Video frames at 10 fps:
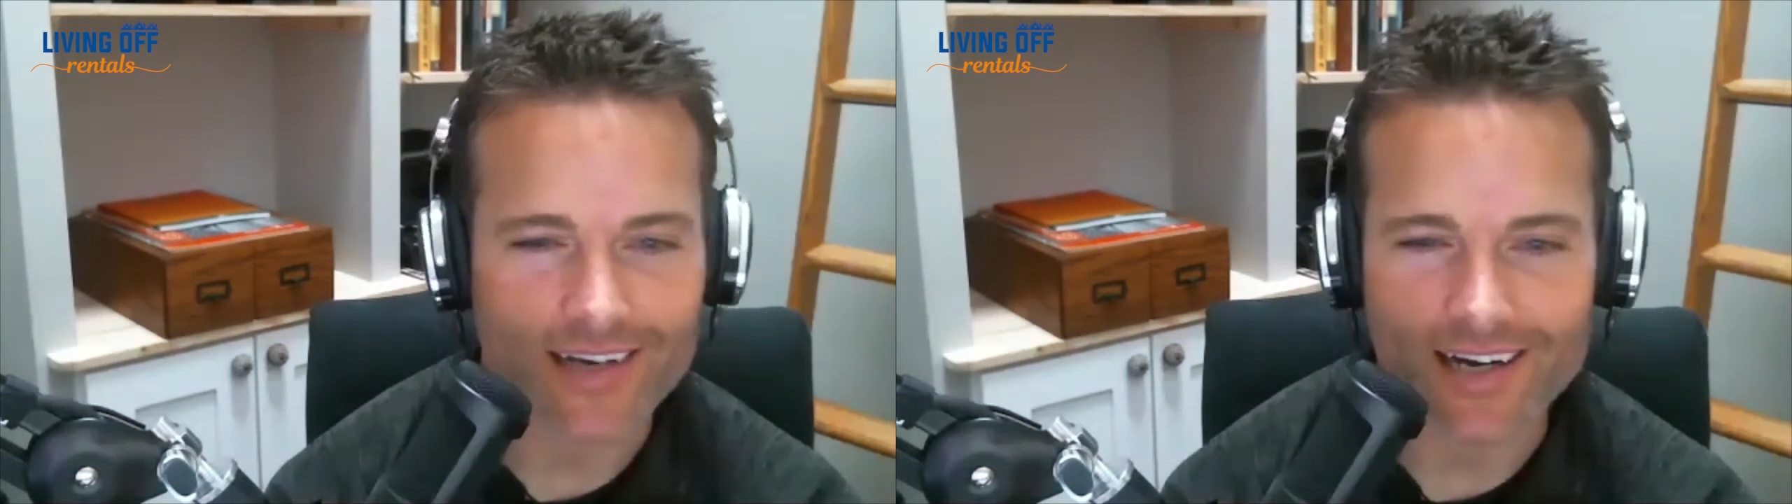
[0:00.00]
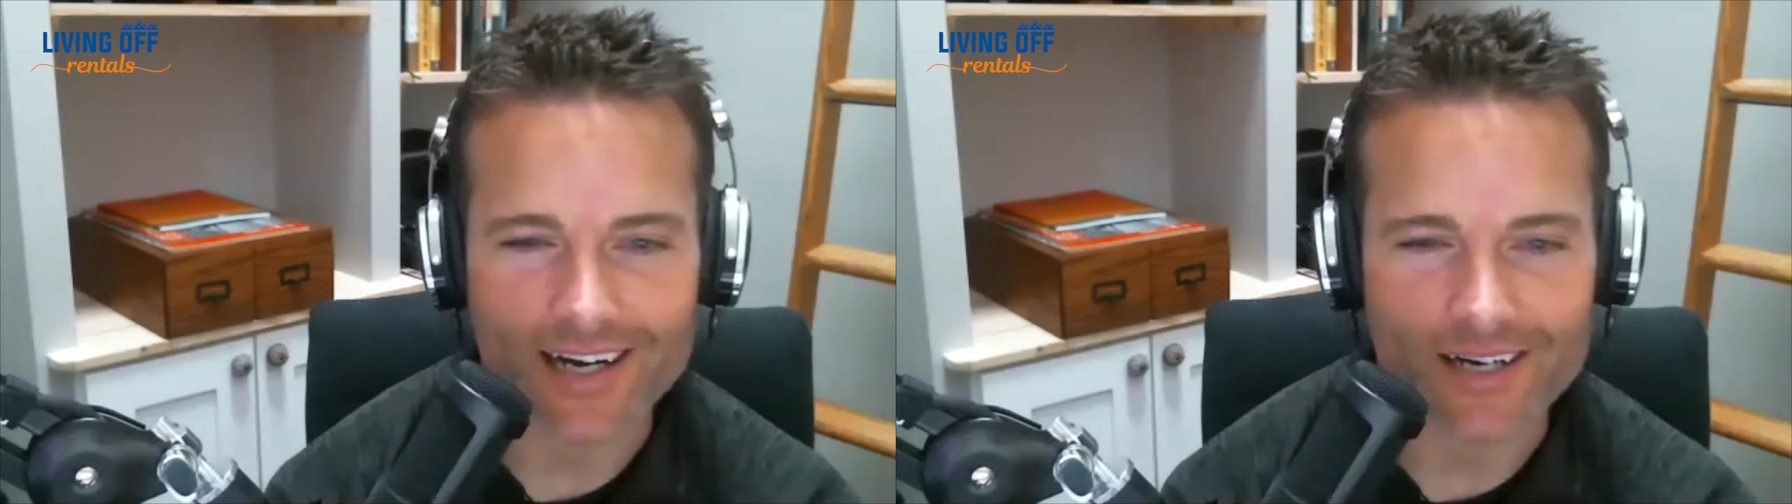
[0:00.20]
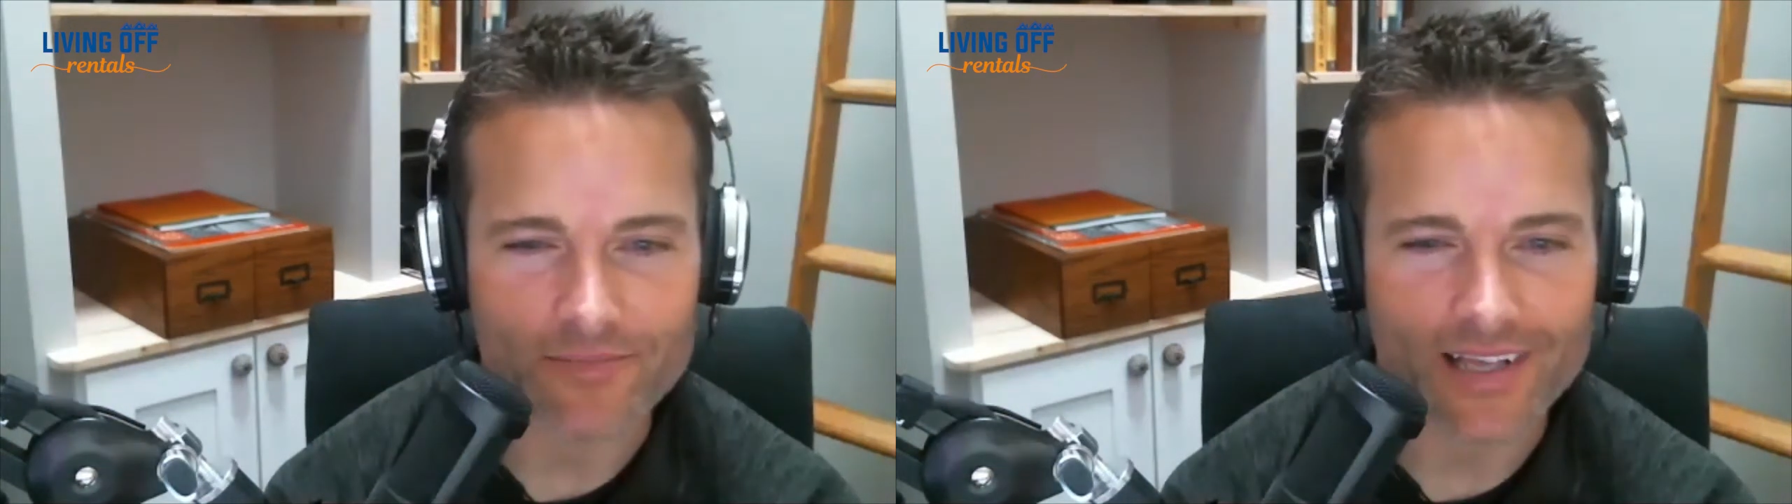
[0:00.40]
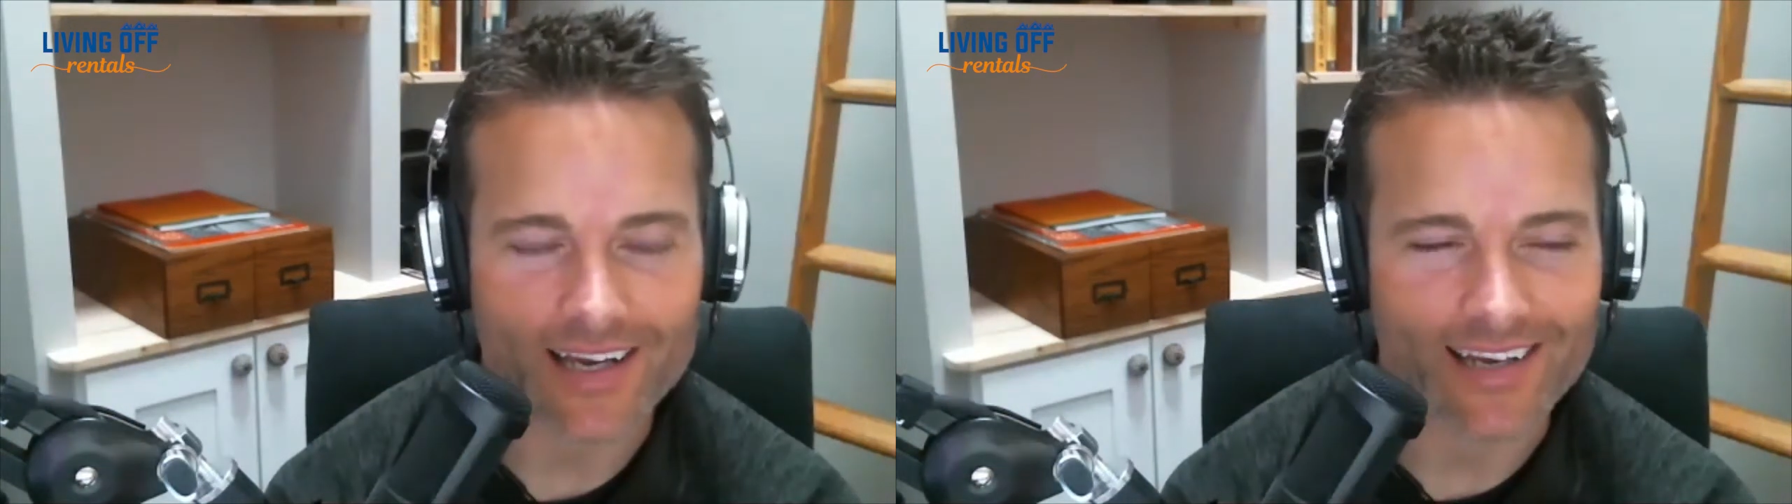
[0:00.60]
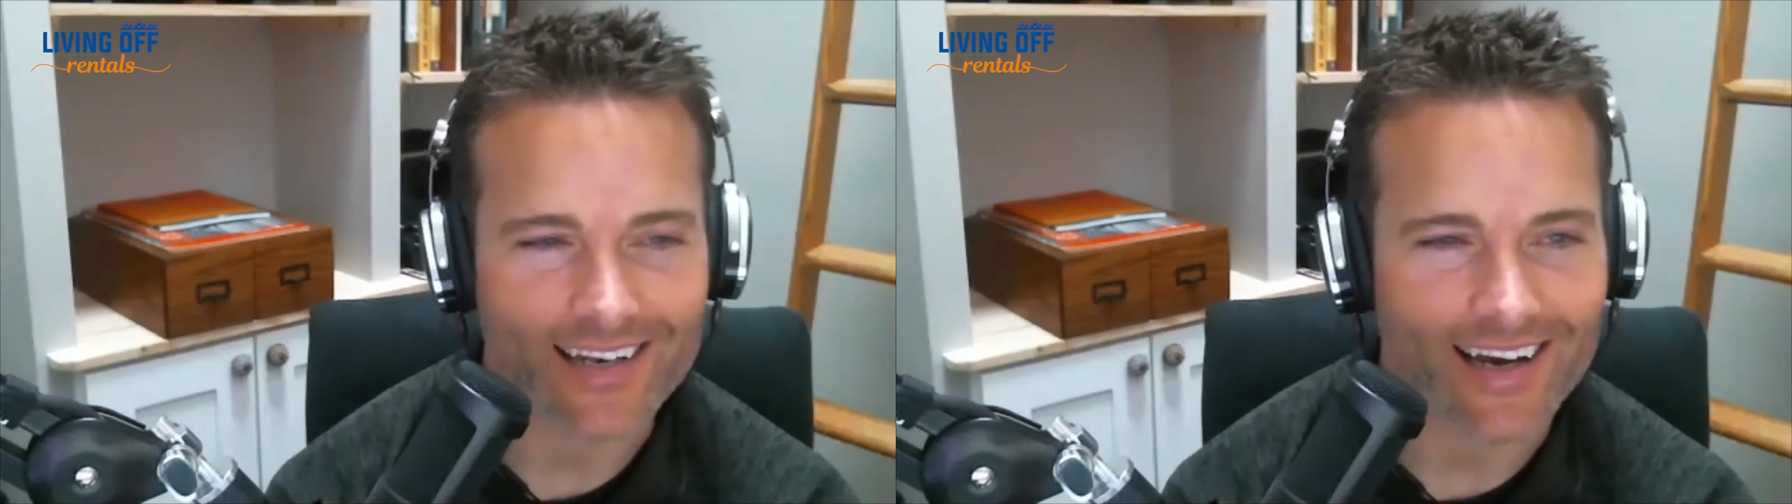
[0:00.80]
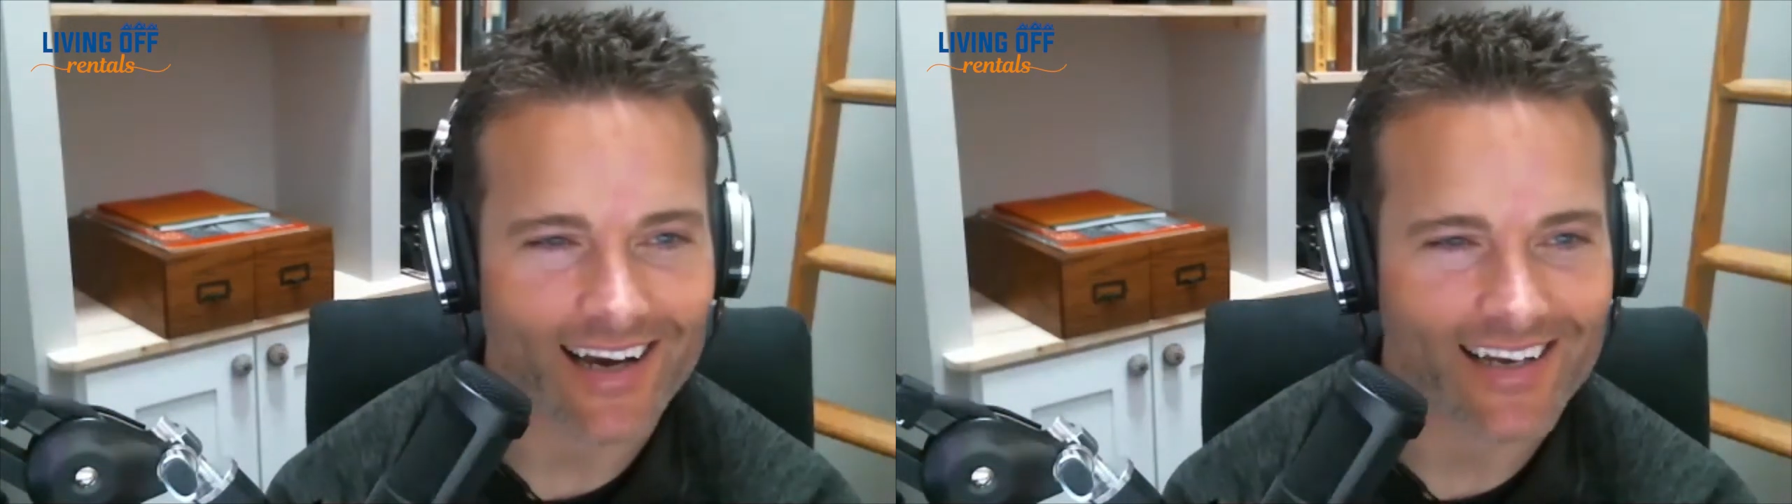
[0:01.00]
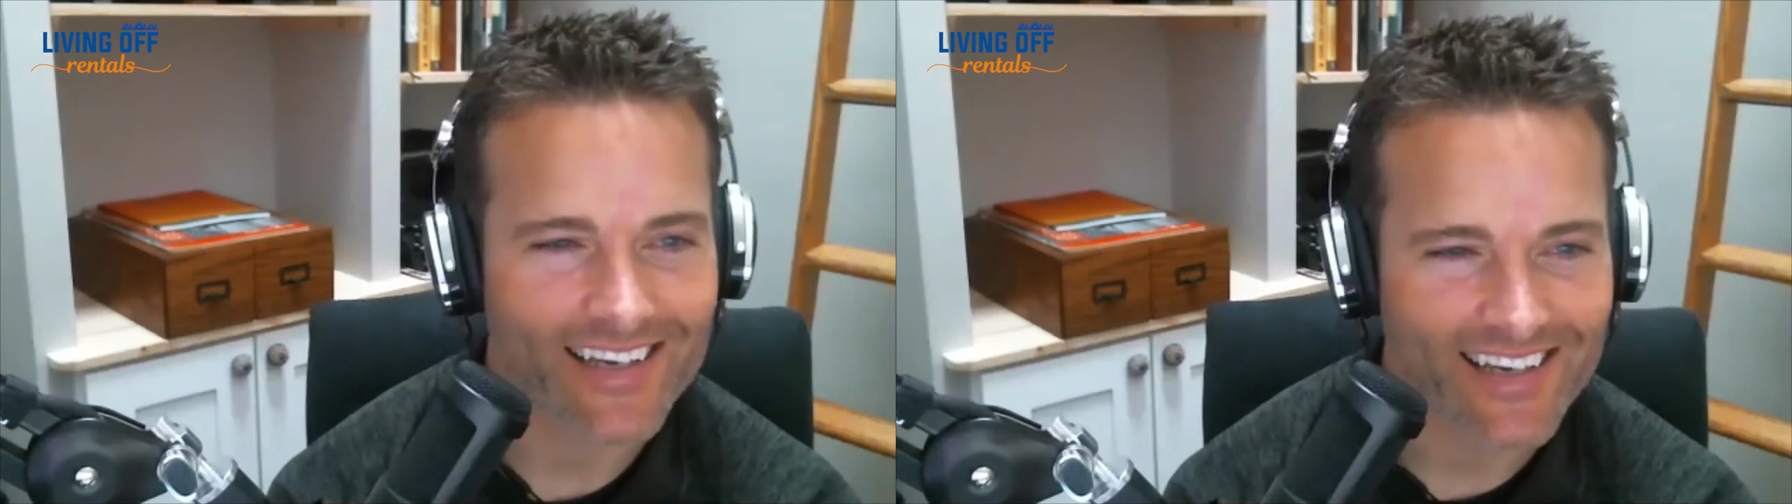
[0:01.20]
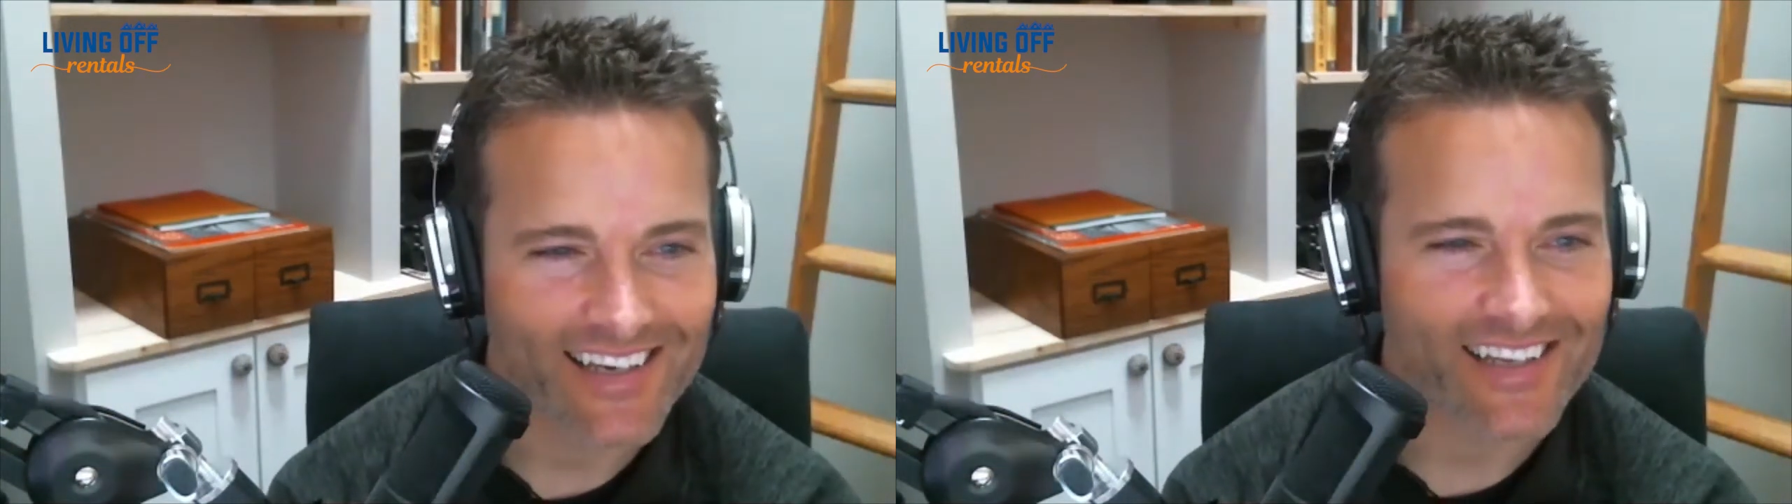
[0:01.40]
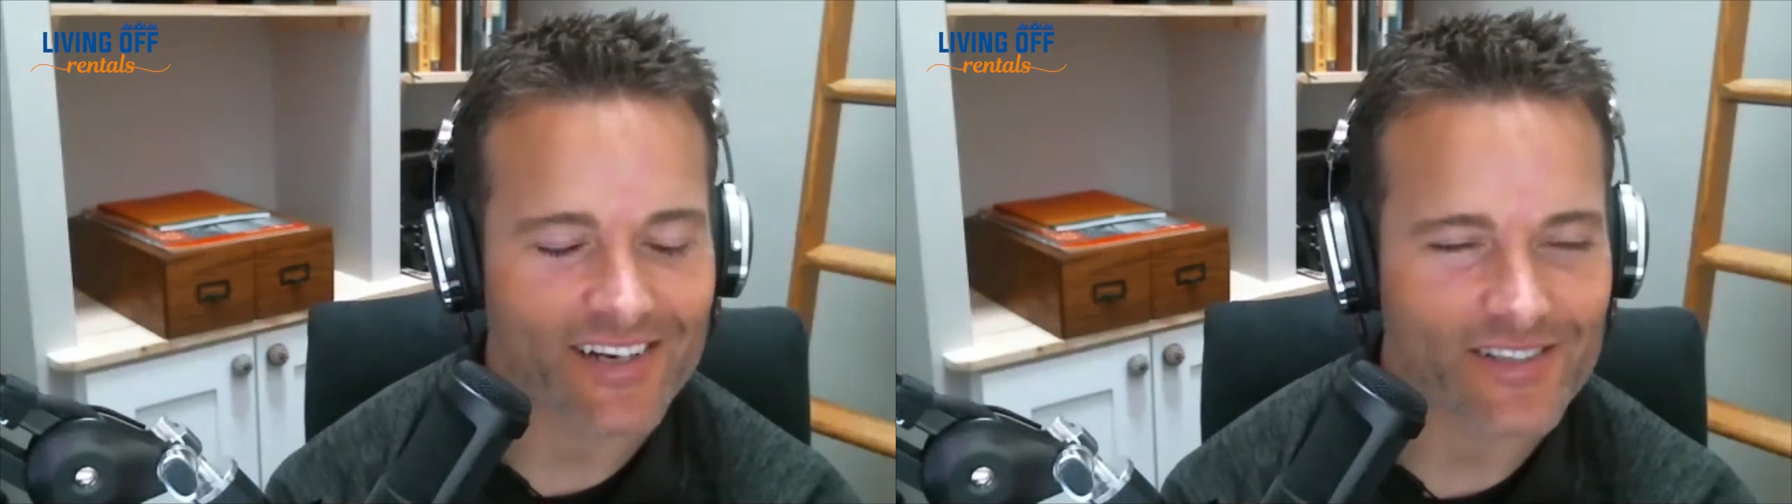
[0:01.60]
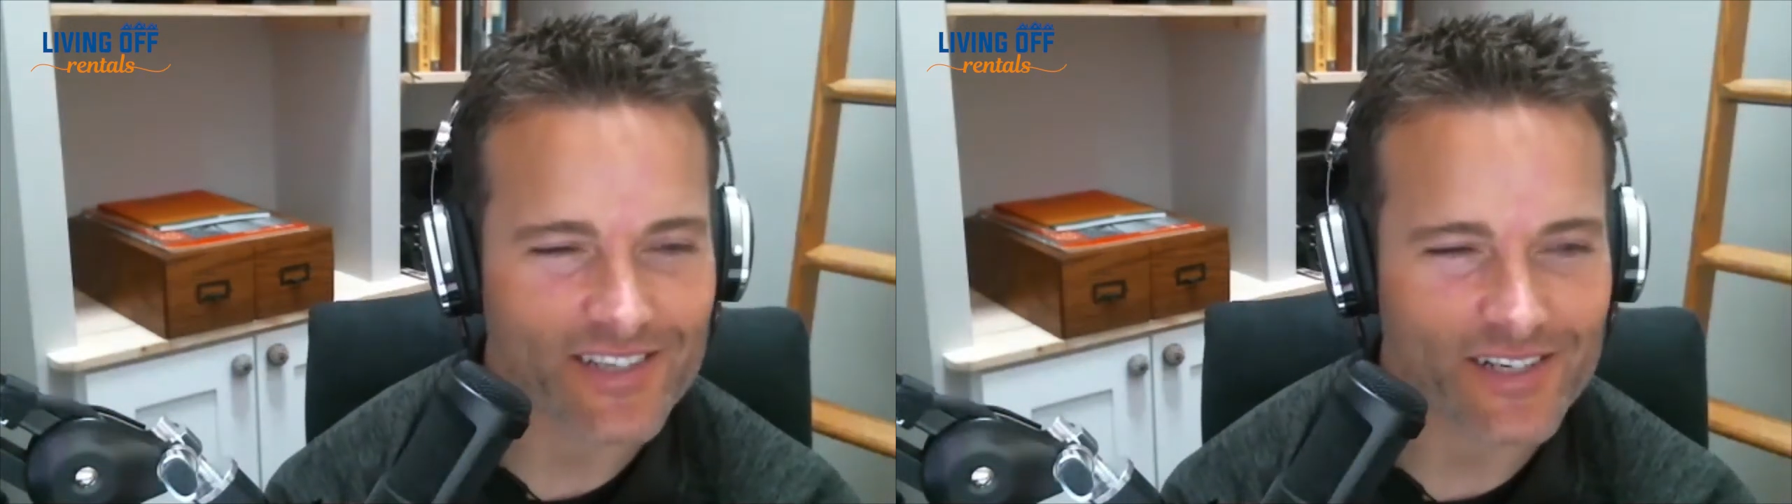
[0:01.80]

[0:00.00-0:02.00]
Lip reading: And there's